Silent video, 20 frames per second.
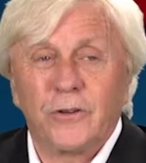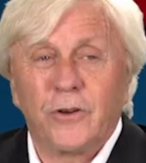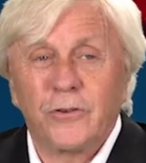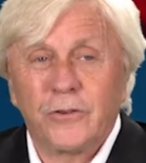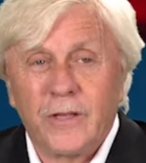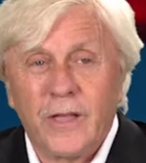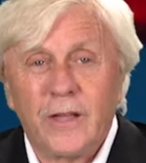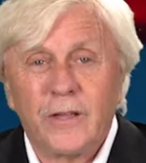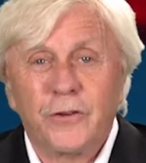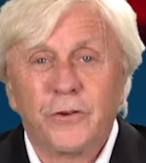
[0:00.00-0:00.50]
said,
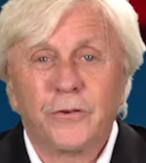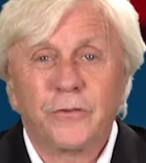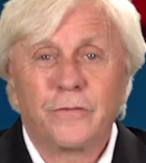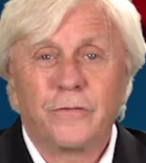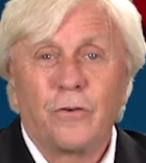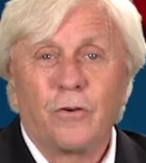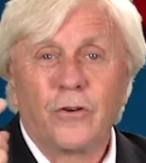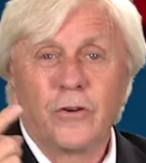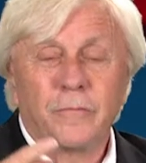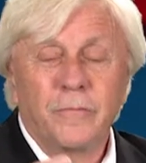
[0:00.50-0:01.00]
"Okay, you're
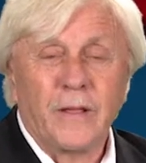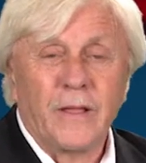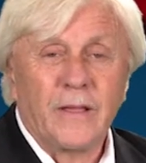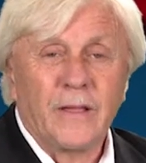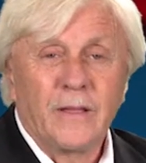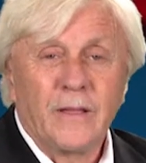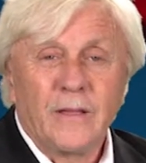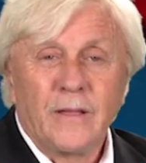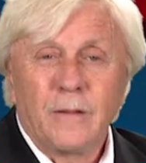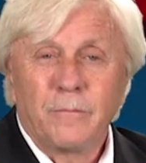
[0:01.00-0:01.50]
for
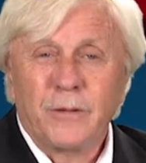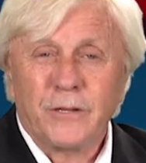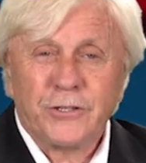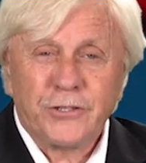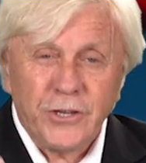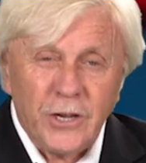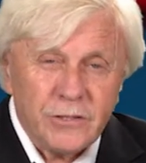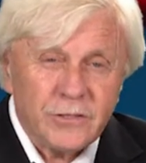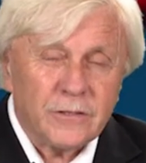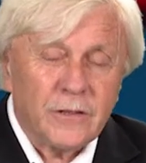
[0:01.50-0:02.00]
me."
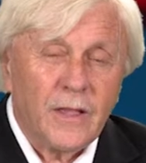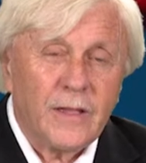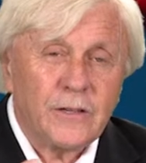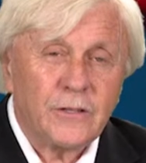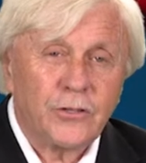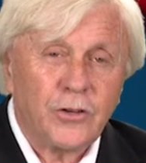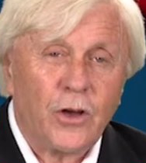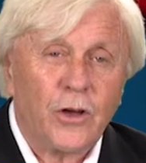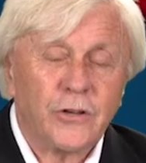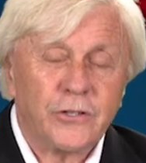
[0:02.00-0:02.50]
But just
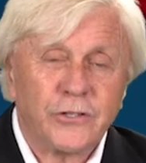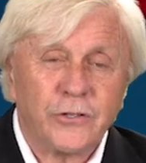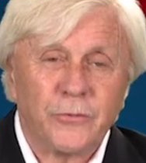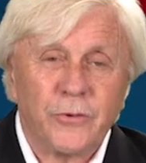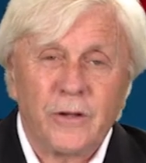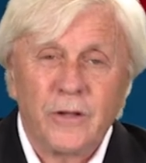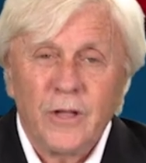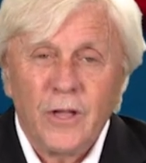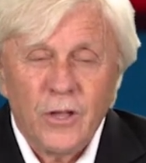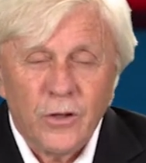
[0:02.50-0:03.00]
like
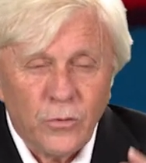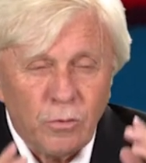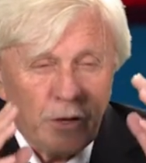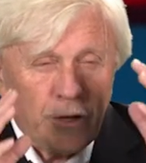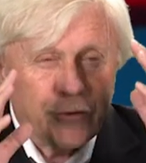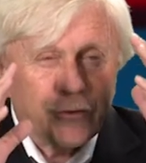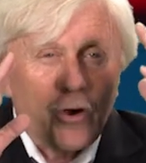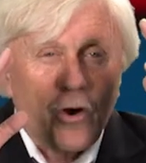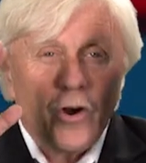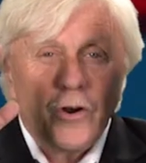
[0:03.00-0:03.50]
Joshua,
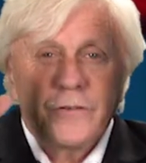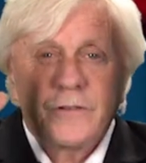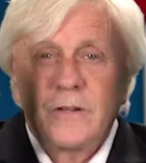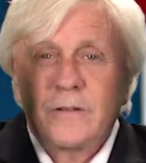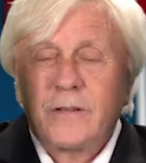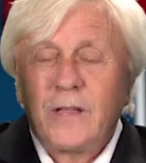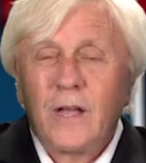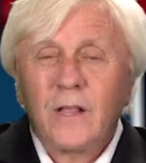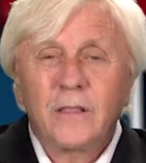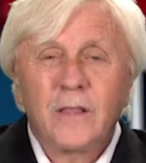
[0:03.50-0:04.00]
it's hard to
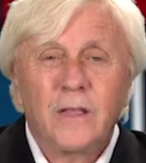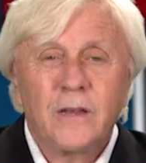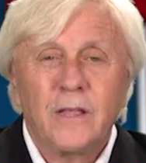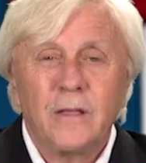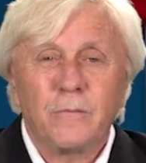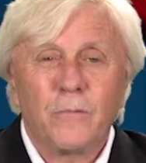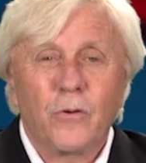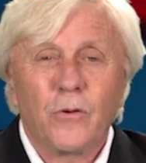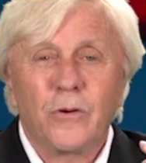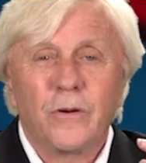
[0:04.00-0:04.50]
tell
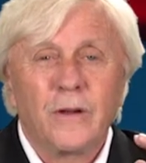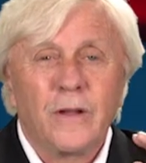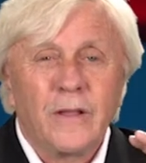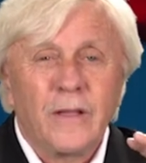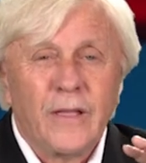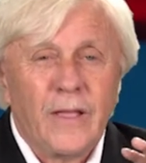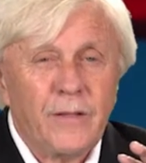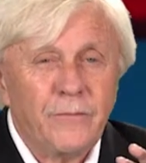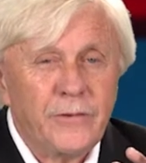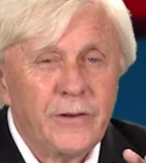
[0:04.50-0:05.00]
anymore,
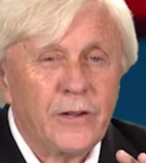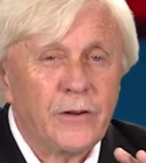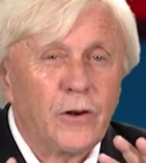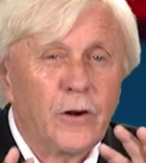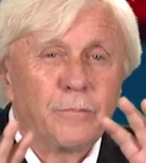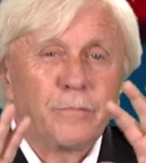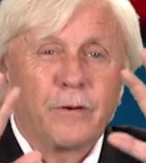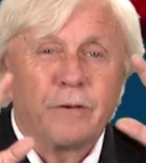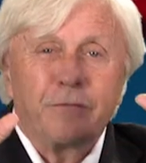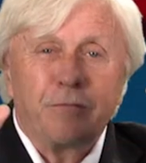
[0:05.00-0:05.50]
even in
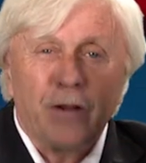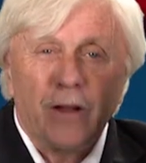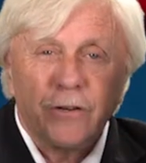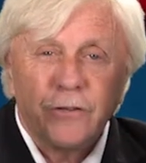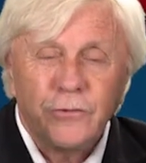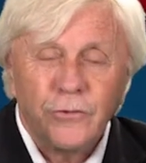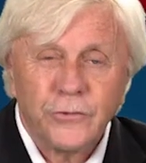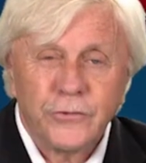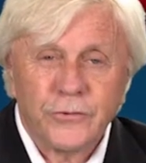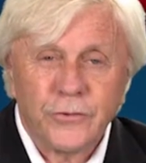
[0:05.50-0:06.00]
our
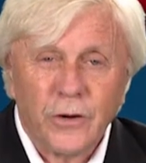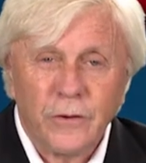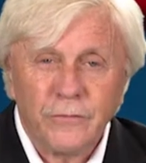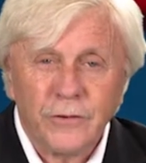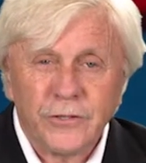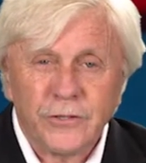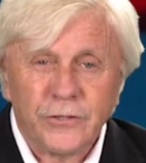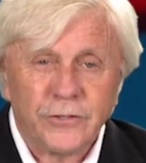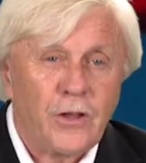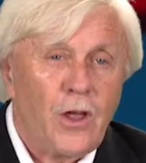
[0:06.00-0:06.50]
professional
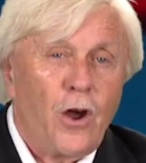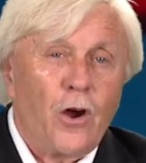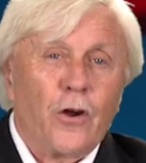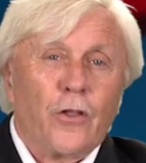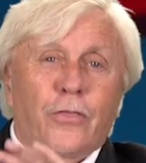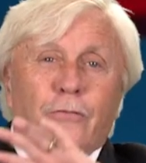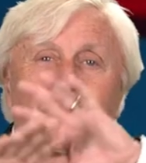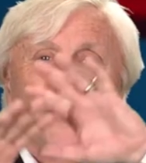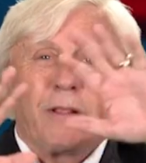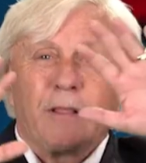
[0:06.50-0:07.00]
services,
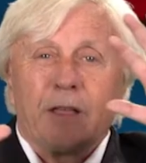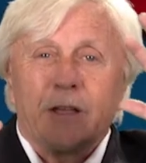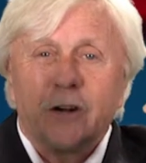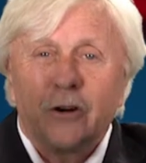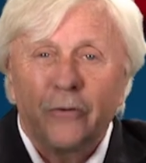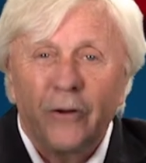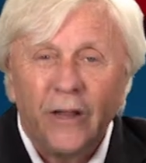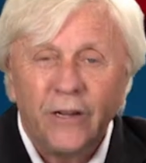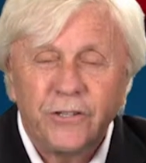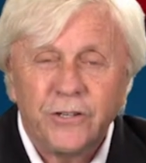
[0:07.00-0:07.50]
our
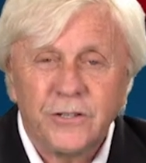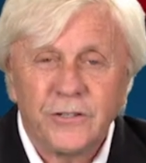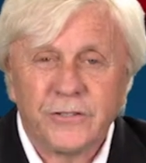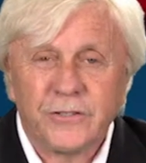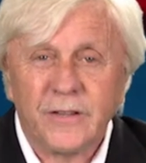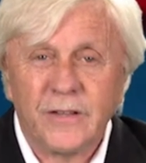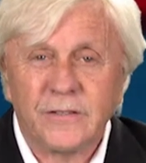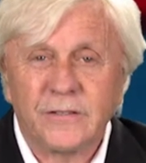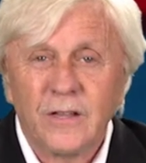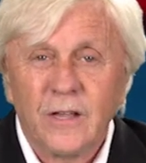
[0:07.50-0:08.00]
three-letter
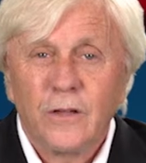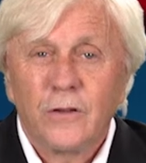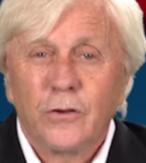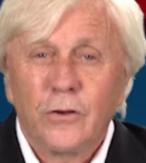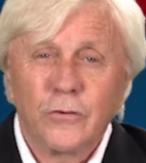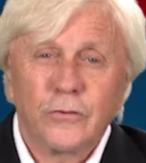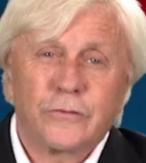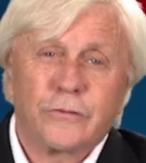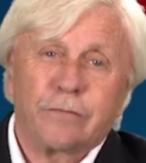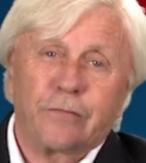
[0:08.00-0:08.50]
agencies,
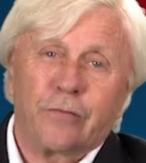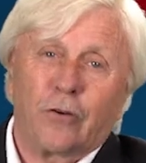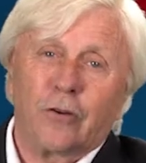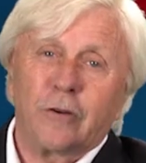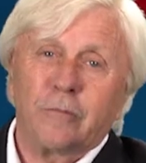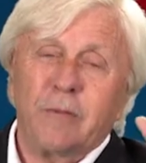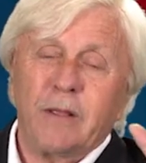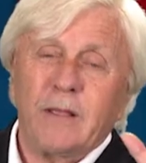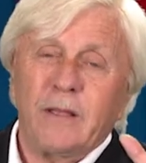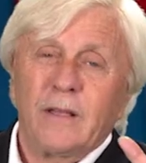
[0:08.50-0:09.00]
who's
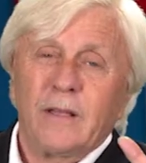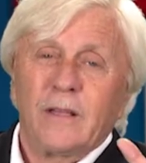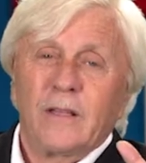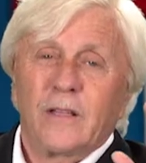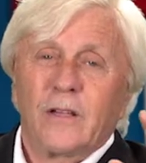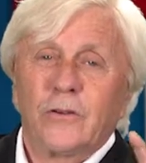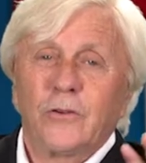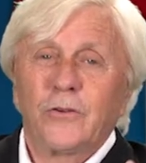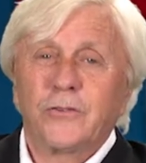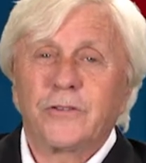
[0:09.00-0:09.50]
for me
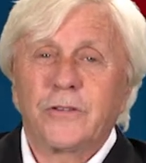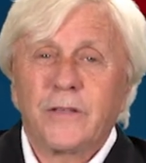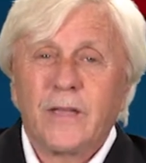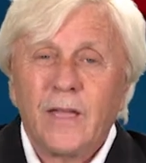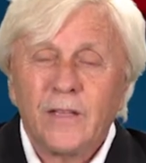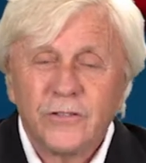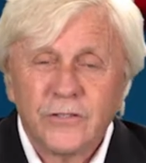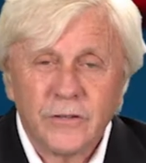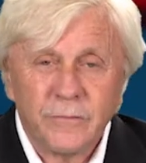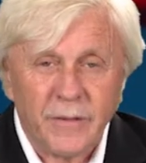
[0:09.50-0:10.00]
and who's
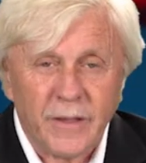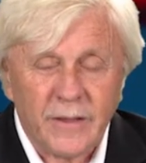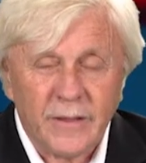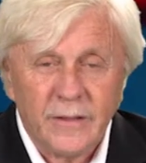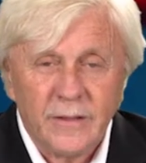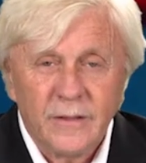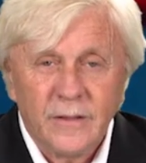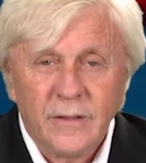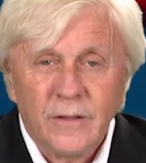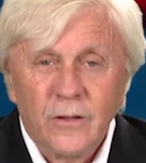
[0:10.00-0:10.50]
against me.
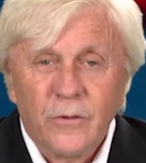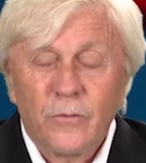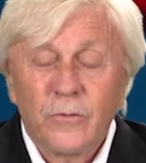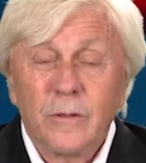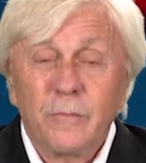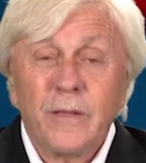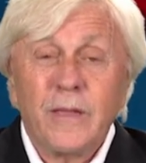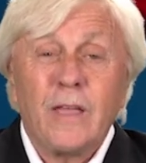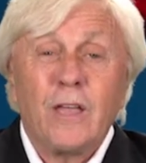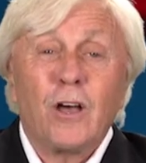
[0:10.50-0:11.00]

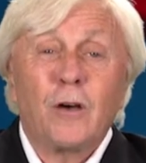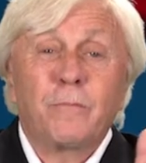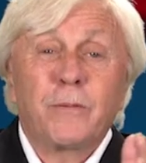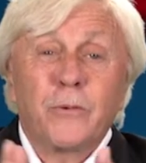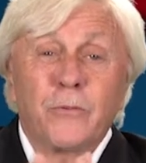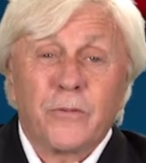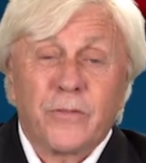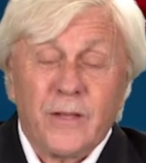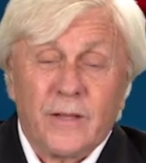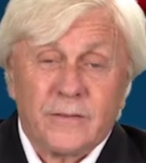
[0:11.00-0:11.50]
Let me help
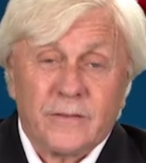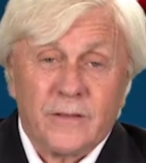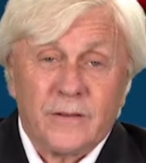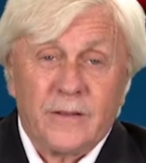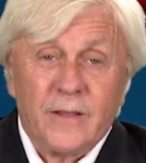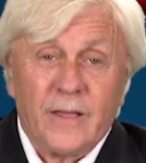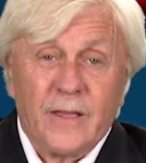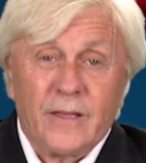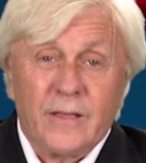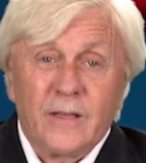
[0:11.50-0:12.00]
you with that
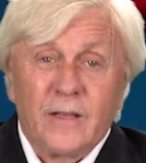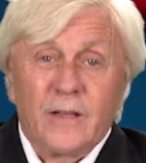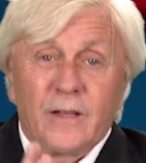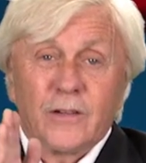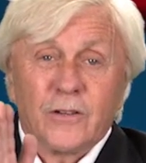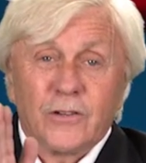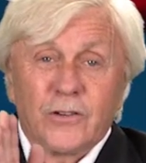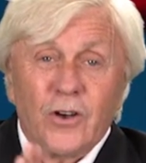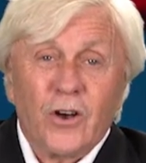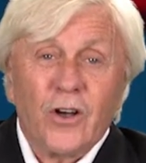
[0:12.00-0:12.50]
today.
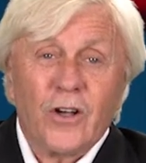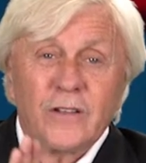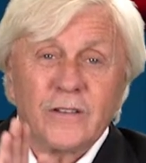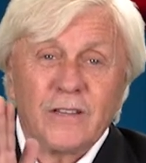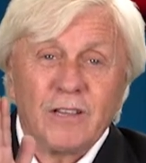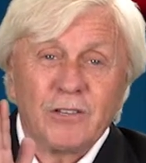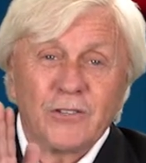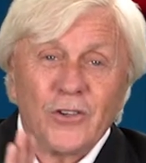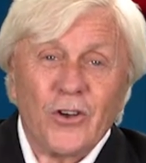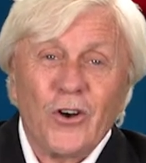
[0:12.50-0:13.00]

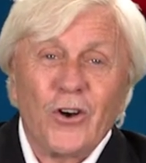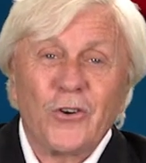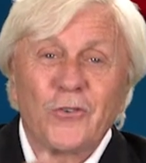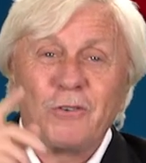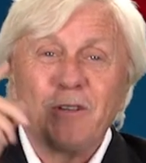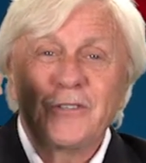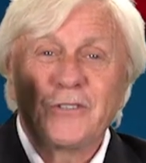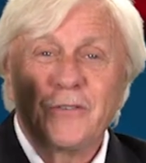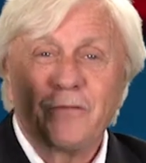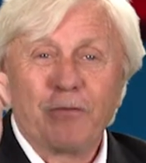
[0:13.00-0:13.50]
God is
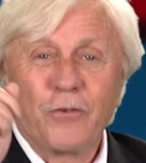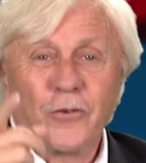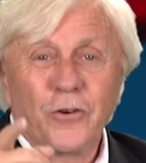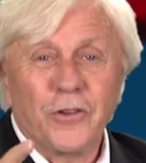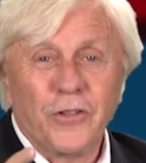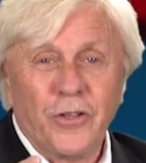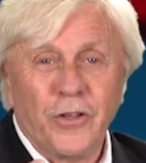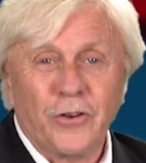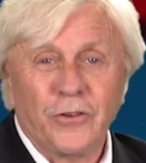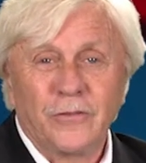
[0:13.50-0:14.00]
always
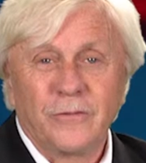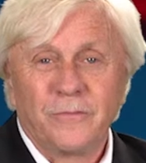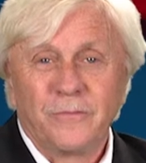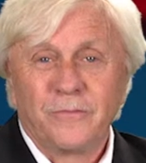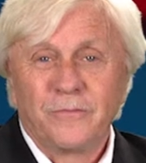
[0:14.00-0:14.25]
for you.